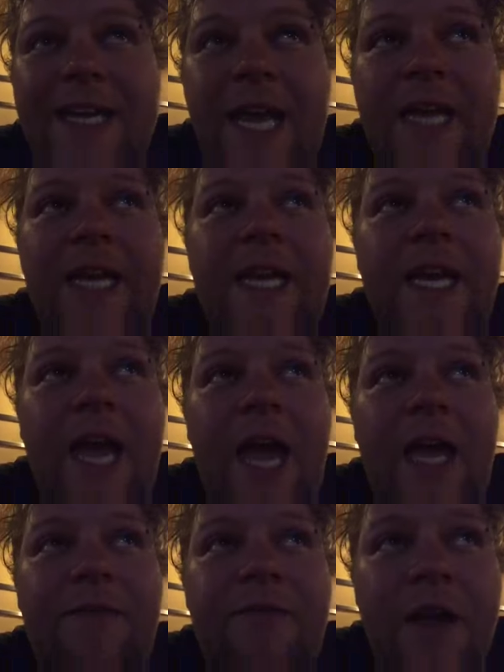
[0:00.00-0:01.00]
getting
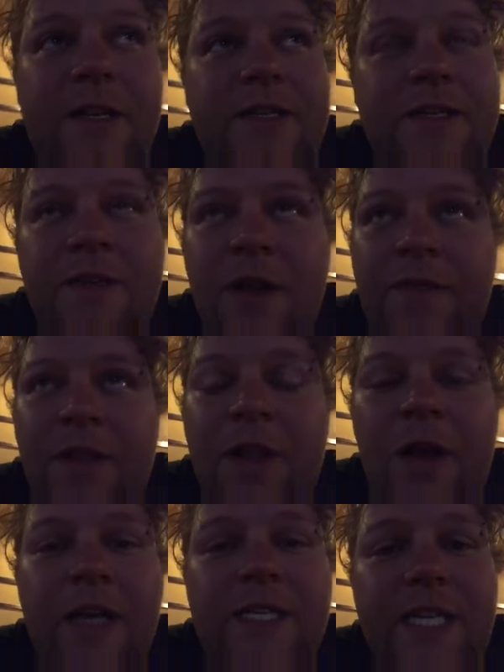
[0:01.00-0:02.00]
a front of the line